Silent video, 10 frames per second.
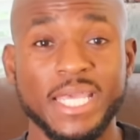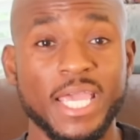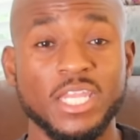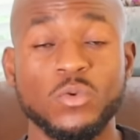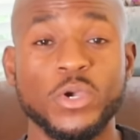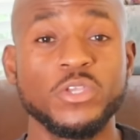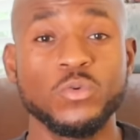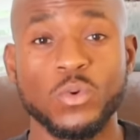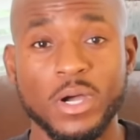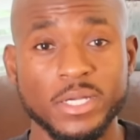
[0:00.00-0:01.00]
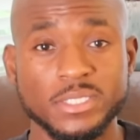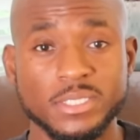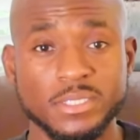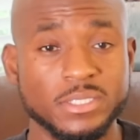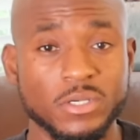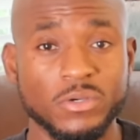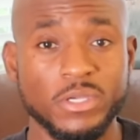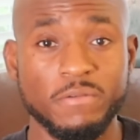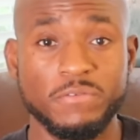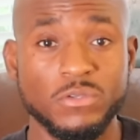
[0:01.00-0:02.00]
it any way you want. So
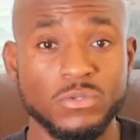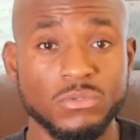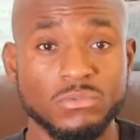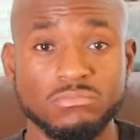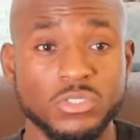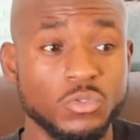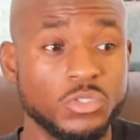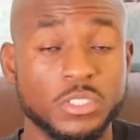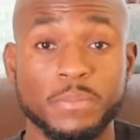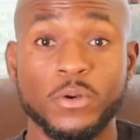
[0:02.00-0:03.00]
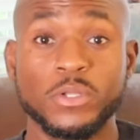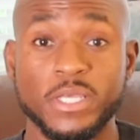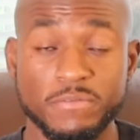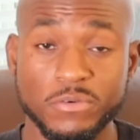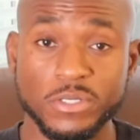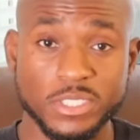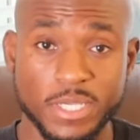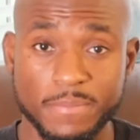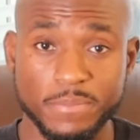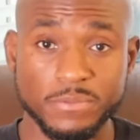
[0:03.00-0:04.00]
if you do Chipotle, for
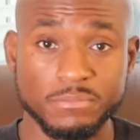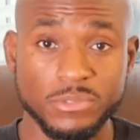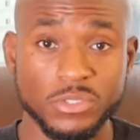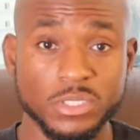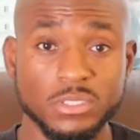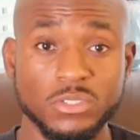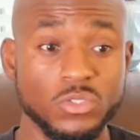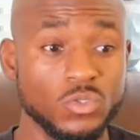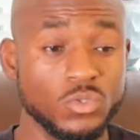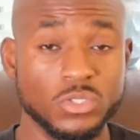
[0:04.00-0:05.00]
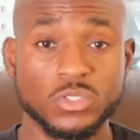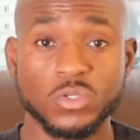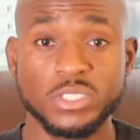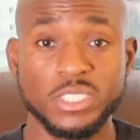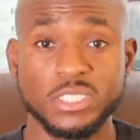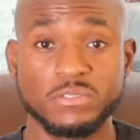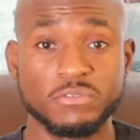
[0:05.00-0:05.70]
example, you can use the tortillas